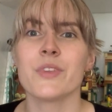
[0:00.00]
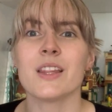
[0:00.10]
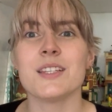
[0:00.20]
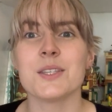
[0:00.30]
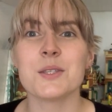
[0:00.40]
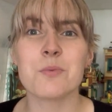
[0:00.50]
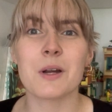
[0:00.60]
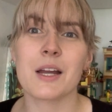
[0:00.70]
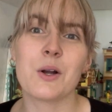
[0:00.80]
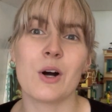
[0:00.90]
This is the book
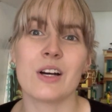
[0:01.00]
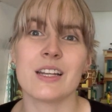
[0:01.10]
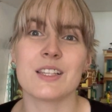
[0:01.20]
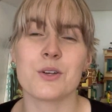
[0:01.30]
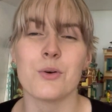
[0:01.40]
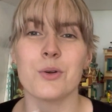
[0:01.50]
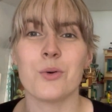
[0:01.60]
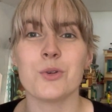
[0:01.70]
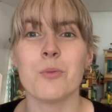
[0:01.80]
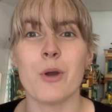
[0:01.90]
I got. It's called
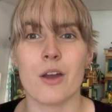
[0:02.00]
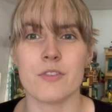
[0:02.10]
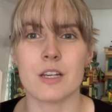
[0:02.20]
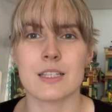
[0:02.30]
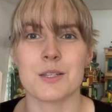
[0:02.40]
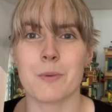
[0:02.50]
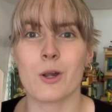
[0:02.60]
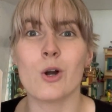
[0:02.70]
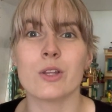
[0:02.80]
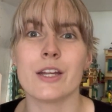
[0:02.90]
All Your Perfects, and it's by
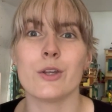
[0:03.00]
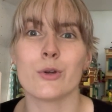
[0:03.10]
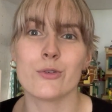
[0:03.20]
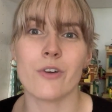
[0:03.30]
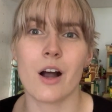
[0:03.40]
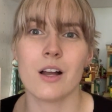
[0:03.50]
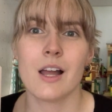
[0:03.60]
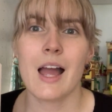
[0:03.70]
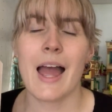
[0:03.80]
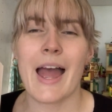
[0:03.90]
Colleen Hoover.
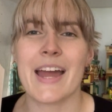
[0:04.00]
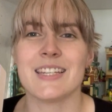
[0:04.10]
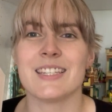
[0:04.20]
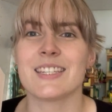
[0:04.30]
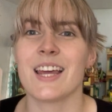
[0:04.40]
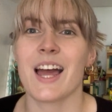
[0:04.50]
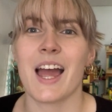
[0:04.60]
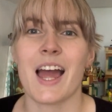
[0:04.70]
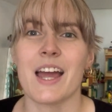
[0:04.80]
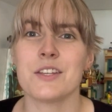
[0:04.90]
And
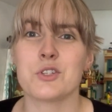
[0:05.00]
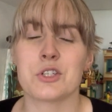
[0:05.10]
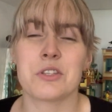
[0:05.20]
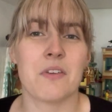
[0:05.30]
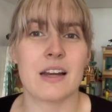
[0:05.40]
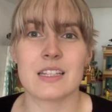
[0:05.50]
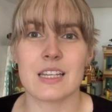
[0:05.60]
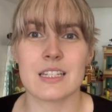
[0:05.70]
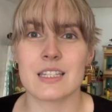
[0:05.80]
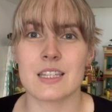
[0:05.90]
just the fact
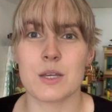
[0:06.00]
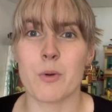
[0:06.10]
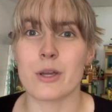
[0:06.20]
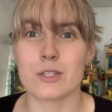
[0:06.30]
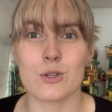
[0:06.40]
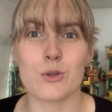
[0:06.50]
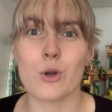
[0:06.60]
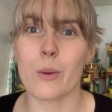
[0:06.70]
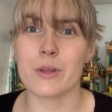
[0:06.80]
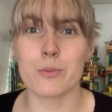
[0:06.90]
that the person who
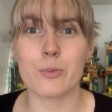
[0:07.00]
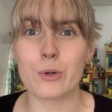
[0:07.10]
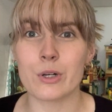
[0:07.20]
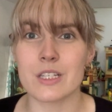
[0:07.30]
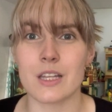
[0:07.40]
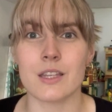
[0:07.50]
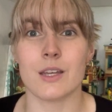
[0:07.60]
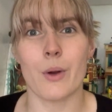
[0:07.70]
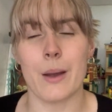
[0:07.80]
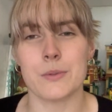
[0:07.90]
got me the book said that they
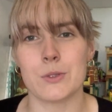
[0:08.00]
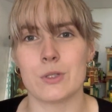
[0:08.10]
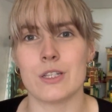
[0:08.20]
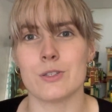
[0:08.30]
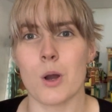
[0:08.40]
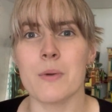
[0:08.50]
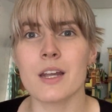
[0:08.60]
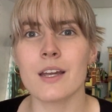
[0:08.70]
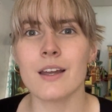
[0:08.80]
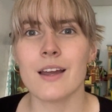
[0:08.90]
were absolutely
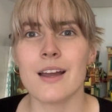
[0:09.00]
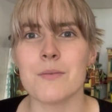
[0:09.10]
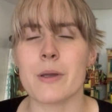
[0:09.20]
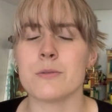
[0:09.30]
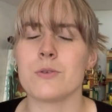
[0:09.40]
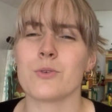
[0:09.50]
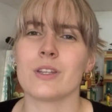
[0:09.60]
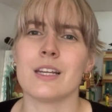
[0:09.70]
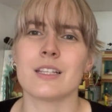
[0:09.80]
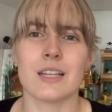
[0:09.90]
sobbing makes me
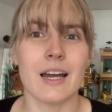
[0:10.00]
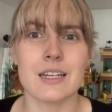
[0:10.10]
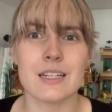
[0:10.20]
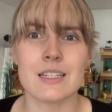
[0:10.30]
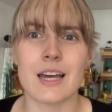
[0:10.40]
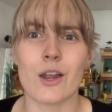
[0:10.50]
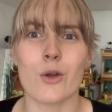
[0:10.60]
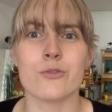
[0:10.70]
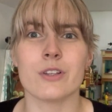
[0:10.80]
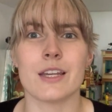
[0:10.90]
really excited that
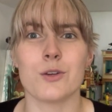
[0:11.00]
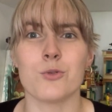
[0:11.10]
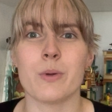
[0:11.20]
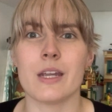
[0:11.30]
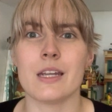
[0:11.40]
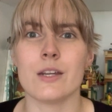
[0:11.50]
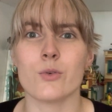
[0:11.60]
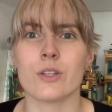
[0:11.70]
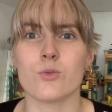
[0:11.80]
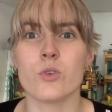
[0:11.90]
hopefully it'll be
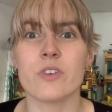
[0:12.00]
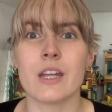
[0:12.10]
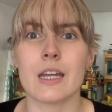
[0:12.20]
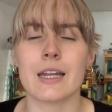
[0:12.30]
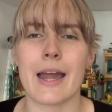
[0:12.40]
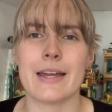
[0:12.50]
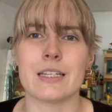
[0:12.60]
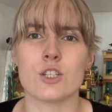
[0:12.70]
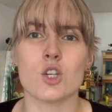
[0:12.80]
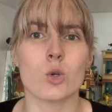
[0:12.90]
really riveting.
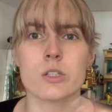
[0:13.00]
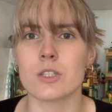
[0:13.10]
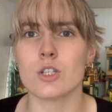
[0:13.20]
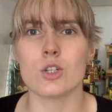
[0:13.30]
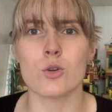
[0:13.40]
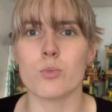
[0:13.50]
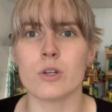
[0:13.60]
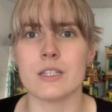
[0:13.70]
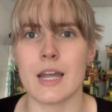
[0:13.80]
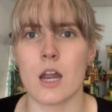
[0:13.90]
And she also said she couldn't put
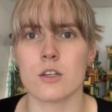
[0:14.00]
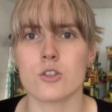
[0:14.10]
it down.